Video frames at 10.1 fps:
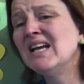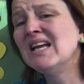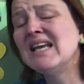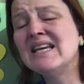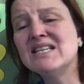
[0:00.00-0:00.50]

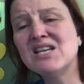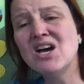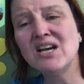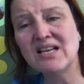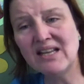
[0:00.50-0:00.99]
He had
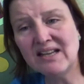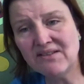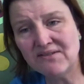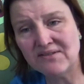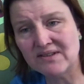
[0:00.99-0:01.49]
not
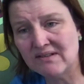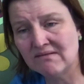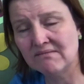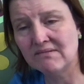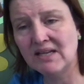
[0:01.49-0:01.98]
lived.
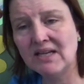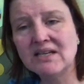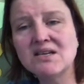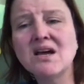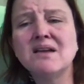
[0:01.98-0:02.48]
He
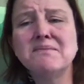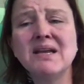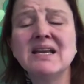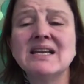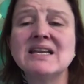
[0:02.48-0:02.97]
had not
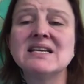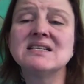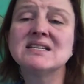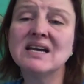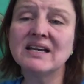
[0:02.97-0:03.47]
made it. He
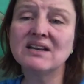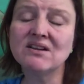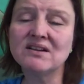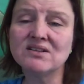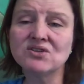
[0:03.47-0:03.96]
had died
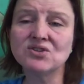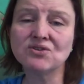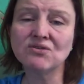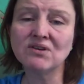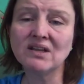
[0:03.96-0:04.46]
on his
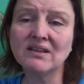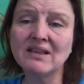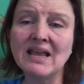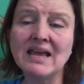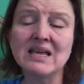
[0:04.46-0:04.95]
journey, and
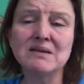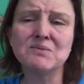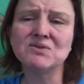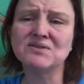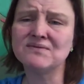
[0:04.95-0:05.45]
the
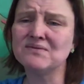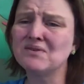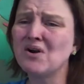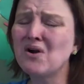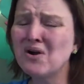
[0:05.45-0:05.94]
animals'
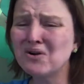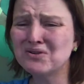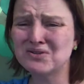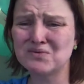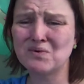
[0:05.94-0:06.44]

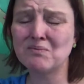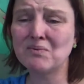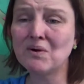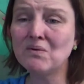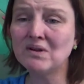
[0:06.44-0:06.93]
hearts were
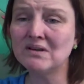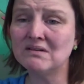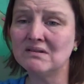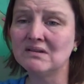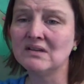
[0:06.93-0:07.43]
broken
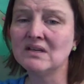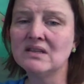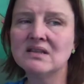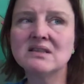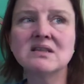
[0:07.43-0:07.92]

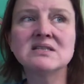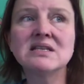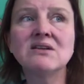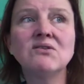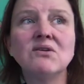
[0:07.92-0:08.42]
that this
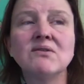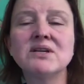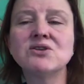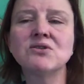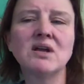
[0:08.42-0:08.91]
little
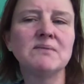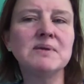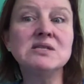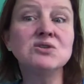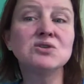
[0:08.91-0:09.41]
creature had
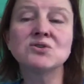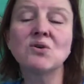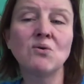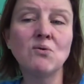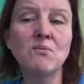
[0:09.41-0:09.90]
been
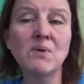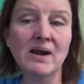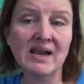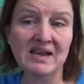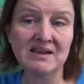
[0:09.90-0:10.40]
so
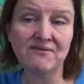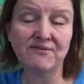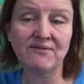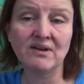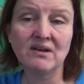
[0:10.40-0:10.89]
brave
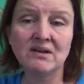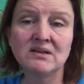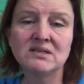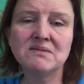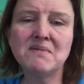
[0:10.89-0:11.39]

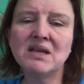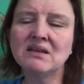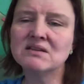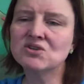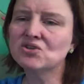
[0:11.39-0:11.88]
to
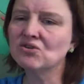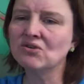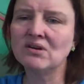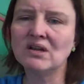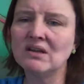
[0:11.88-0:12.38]
make this
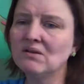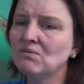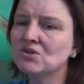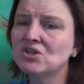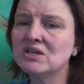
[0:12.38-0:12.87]
journey,
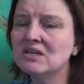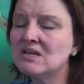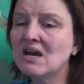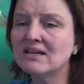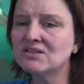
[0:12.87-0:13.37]
which he did
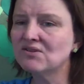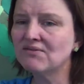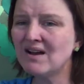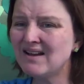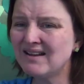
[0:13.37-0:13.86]
not survive.